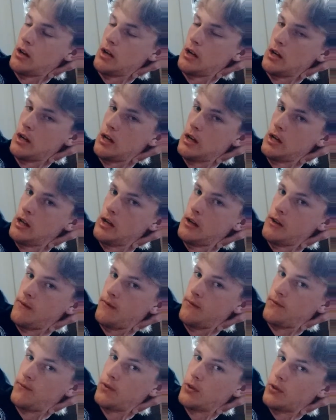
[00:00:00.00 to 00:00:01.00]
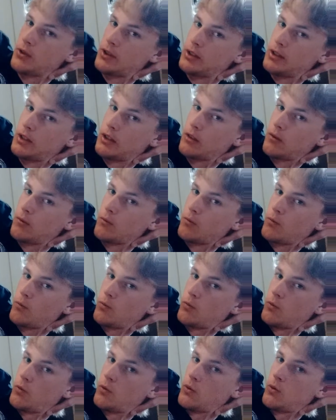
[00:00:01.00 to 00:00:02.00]
I know this is the
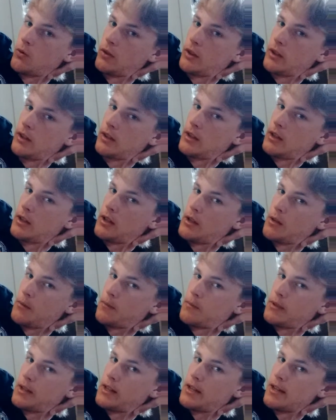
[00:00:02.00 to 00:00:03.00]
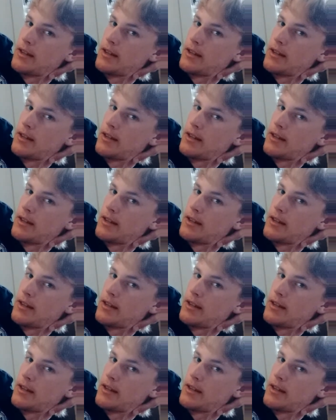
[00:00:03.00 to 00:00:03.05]
best thing you want to watch.